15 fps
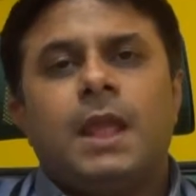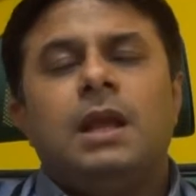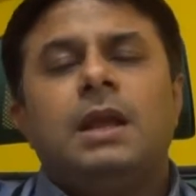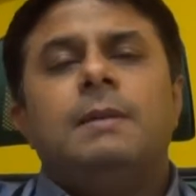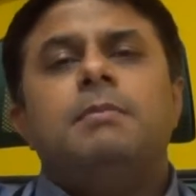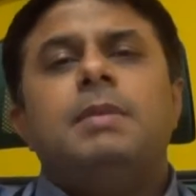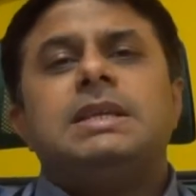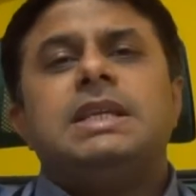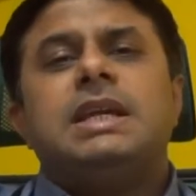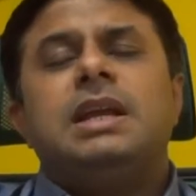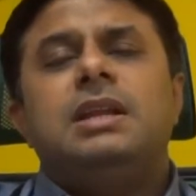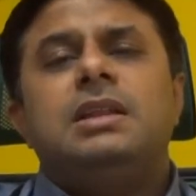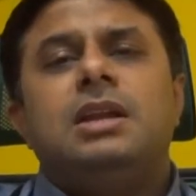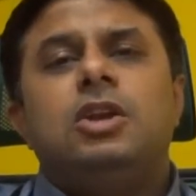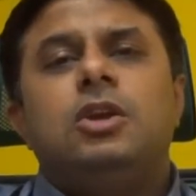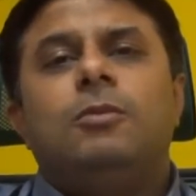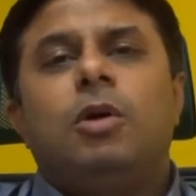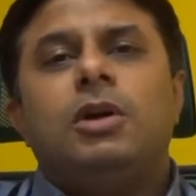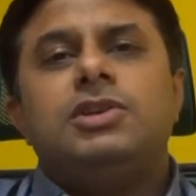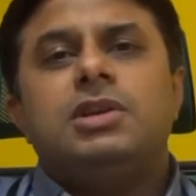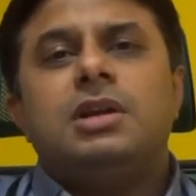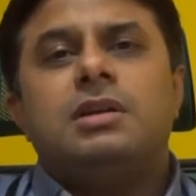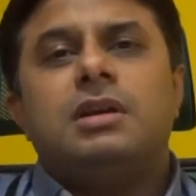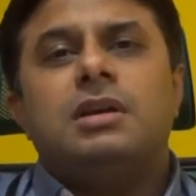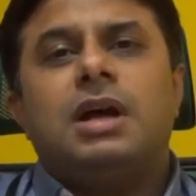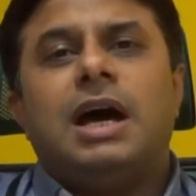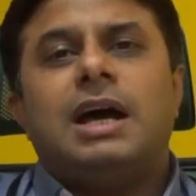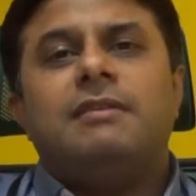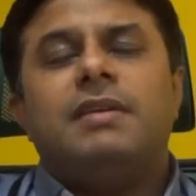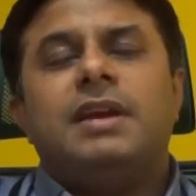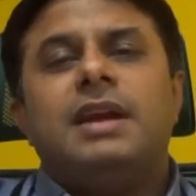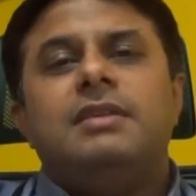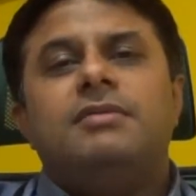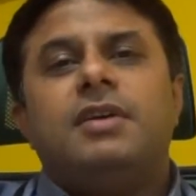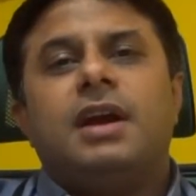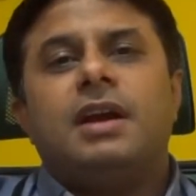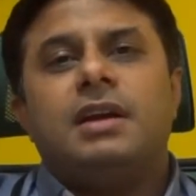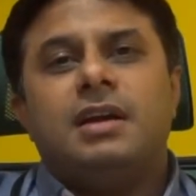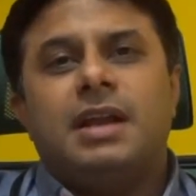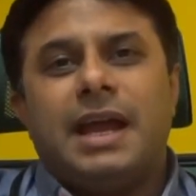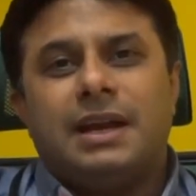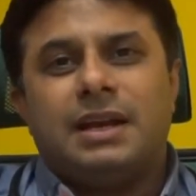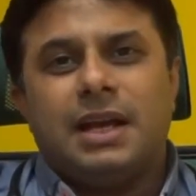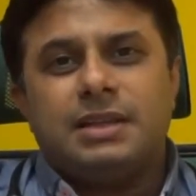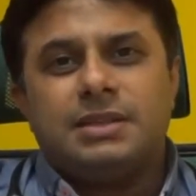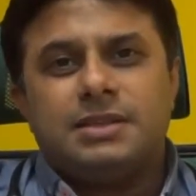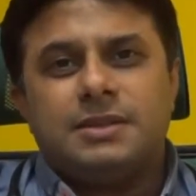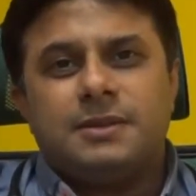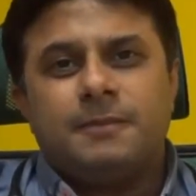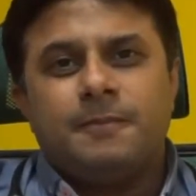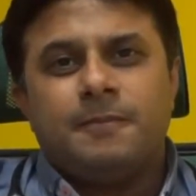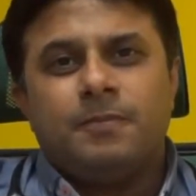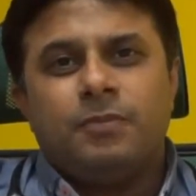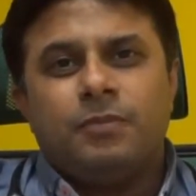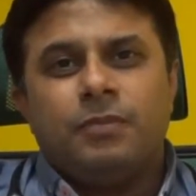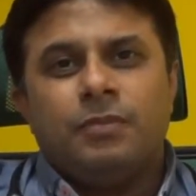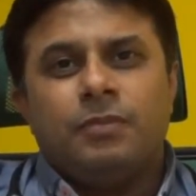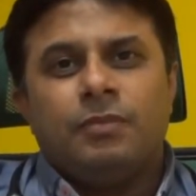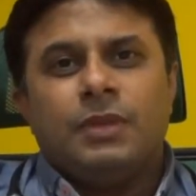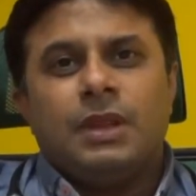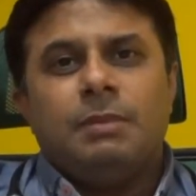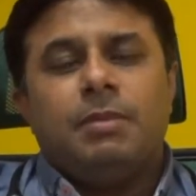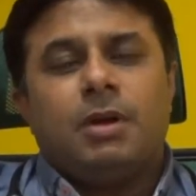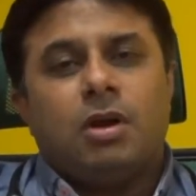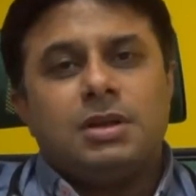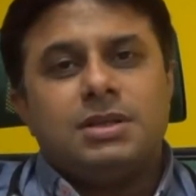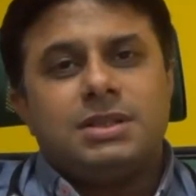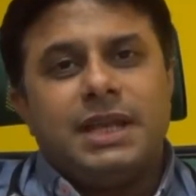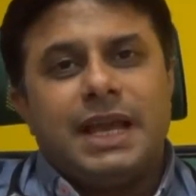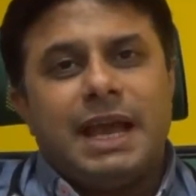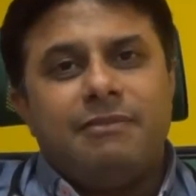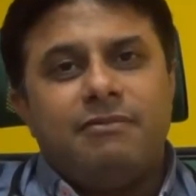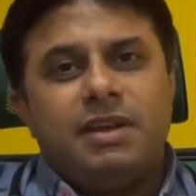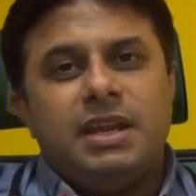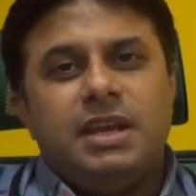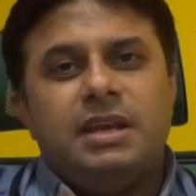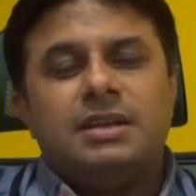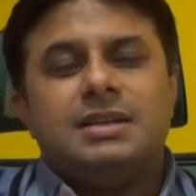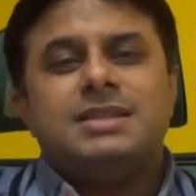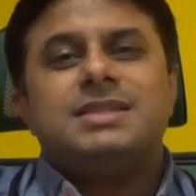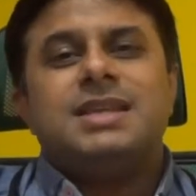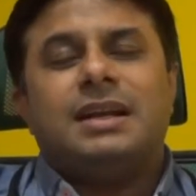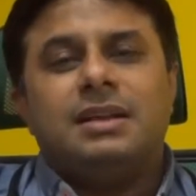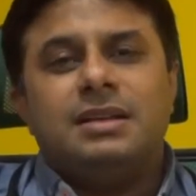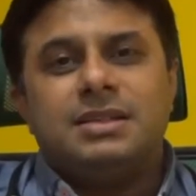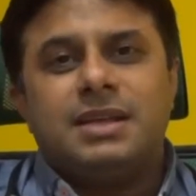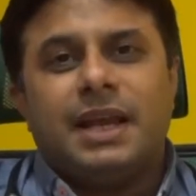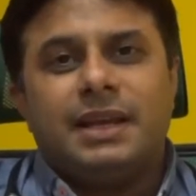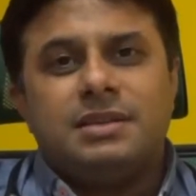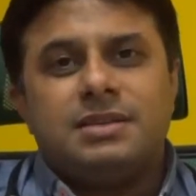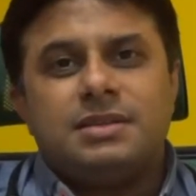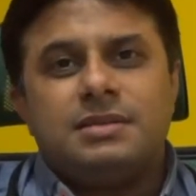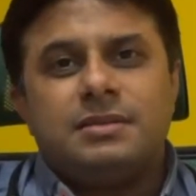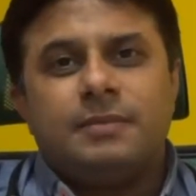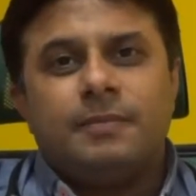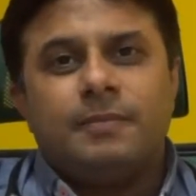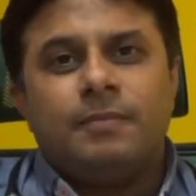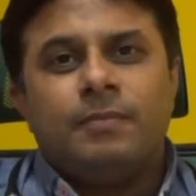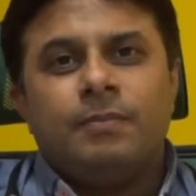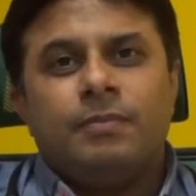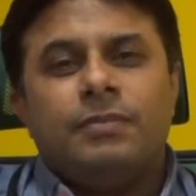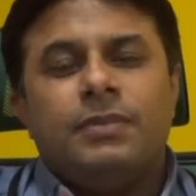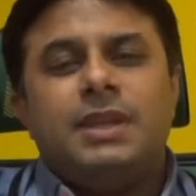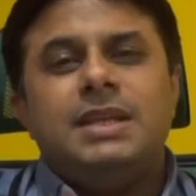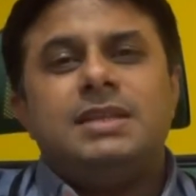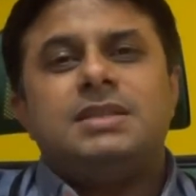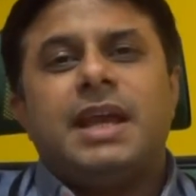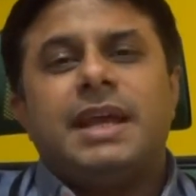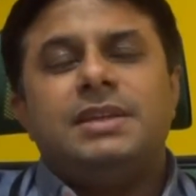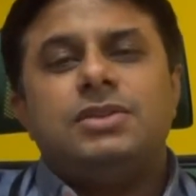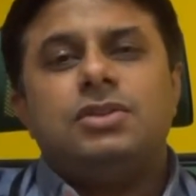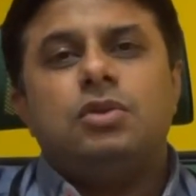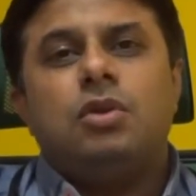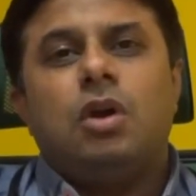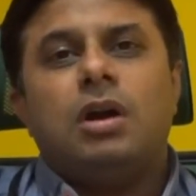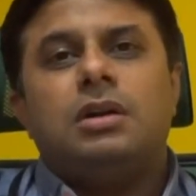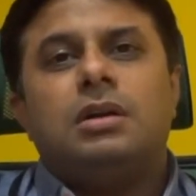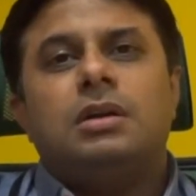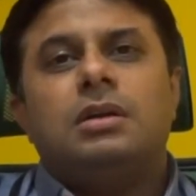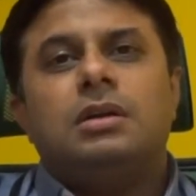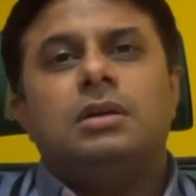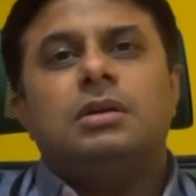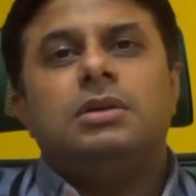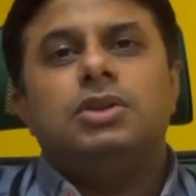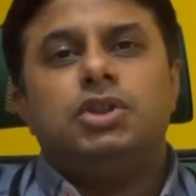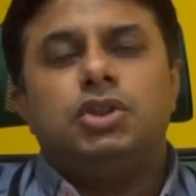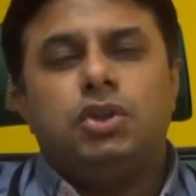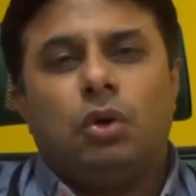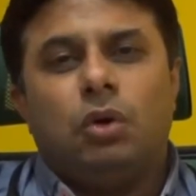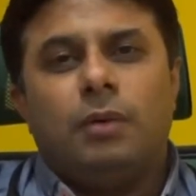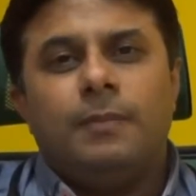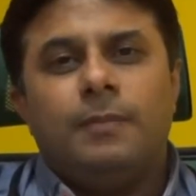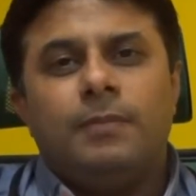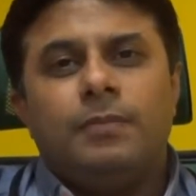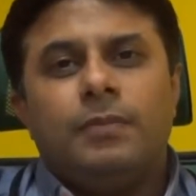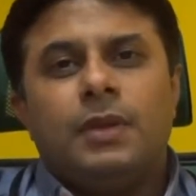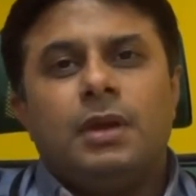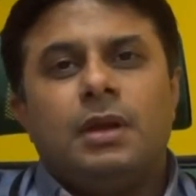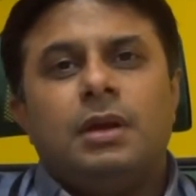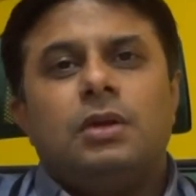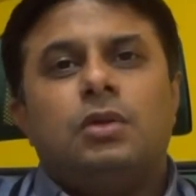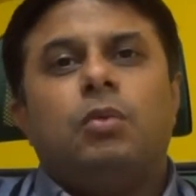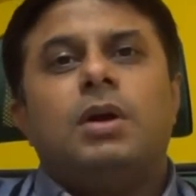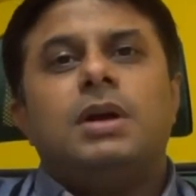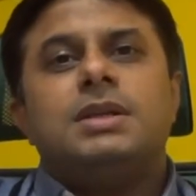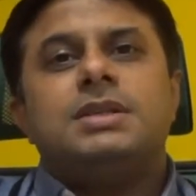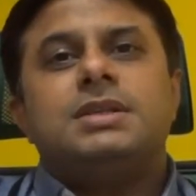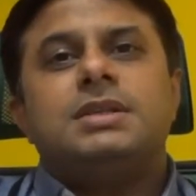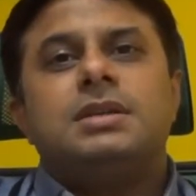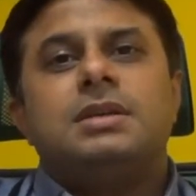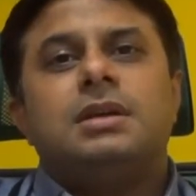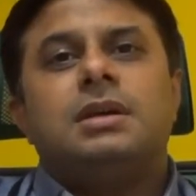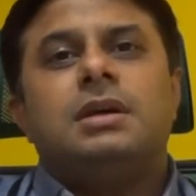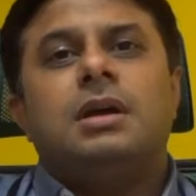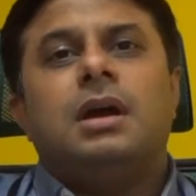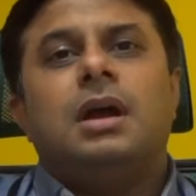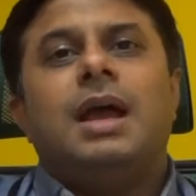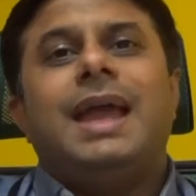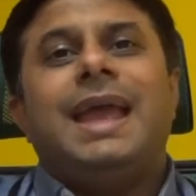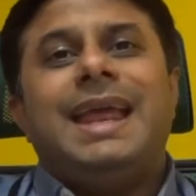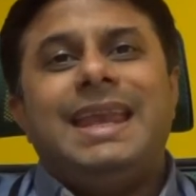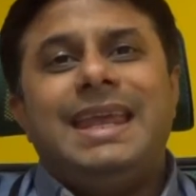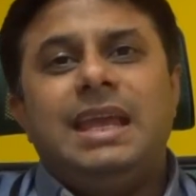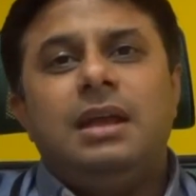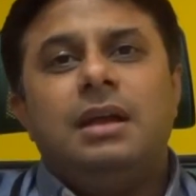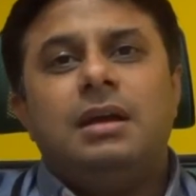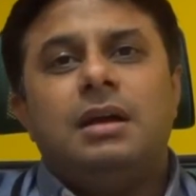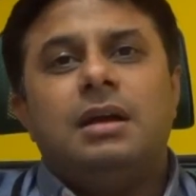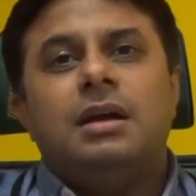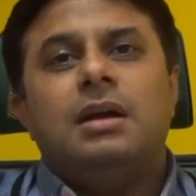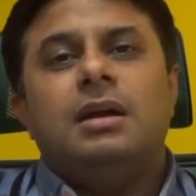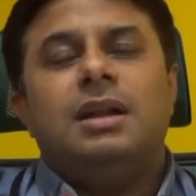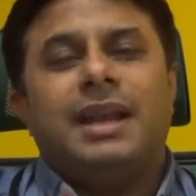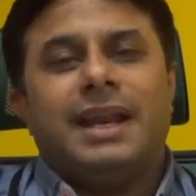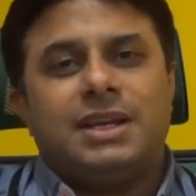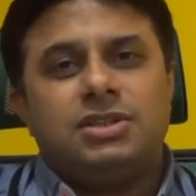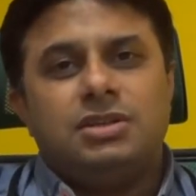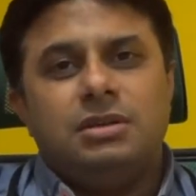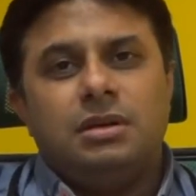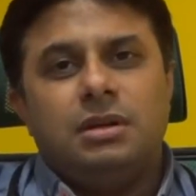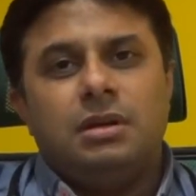Basically, the newborn children are very difficult to diagnose because they have very subtle signs. These signs do not show towards any direction,